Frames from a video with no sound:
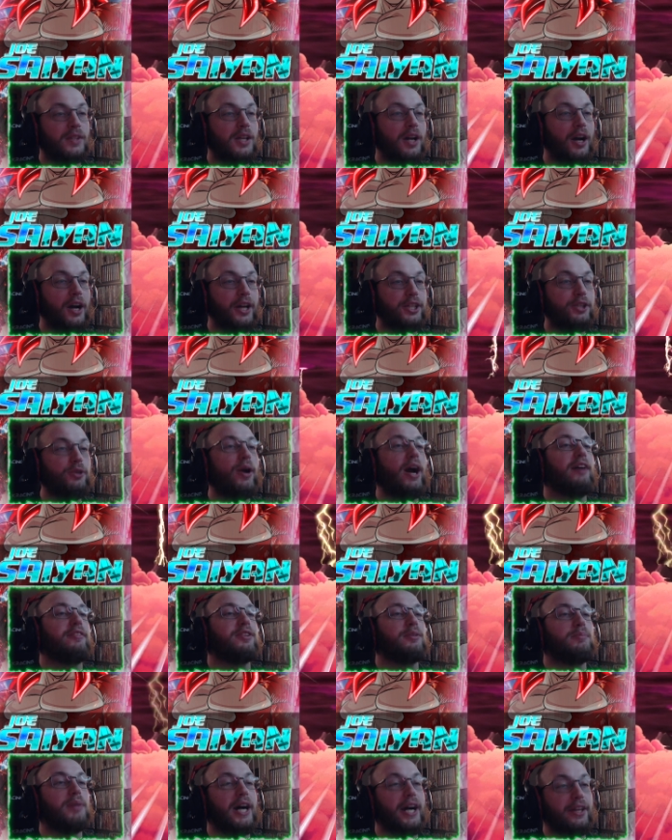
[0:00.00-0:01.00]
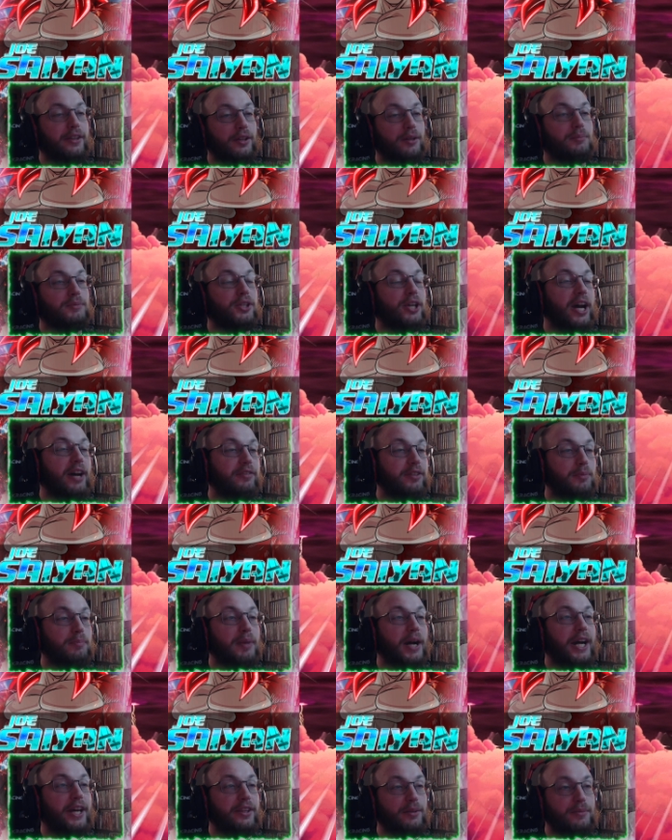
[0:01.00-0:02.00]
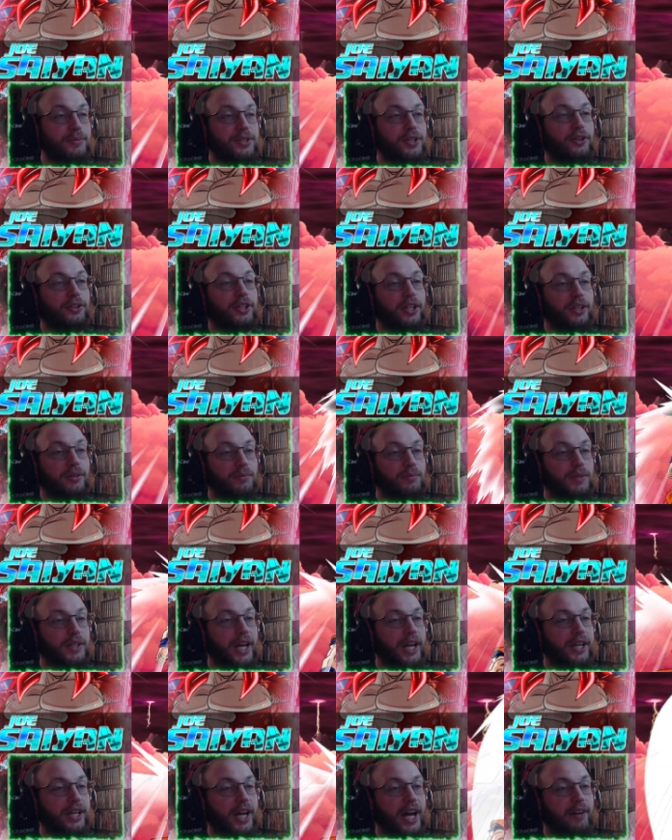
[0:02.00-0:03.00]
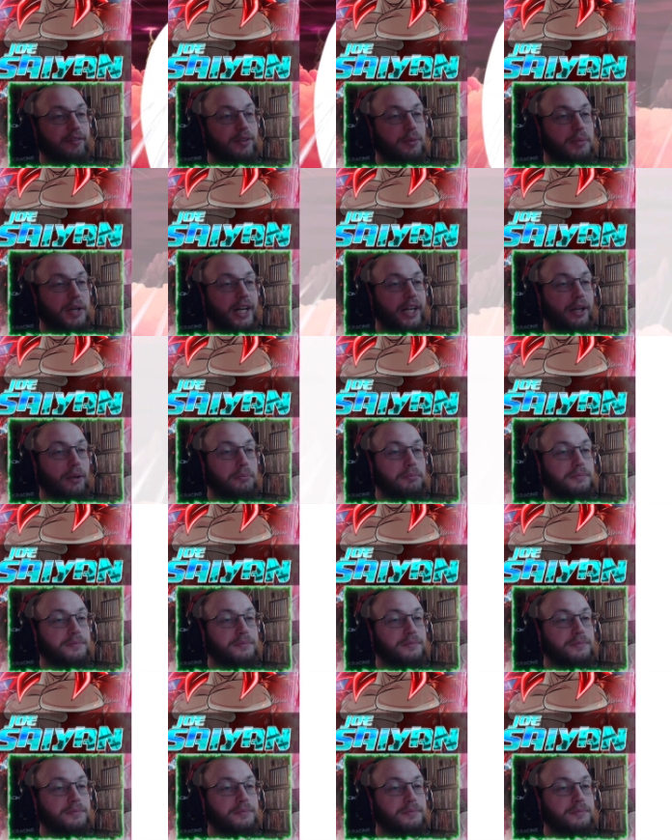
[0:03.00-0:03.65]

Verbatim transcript: uh, you have to buy them. You have to buy them, Sonian. Yeah, you have to buy them.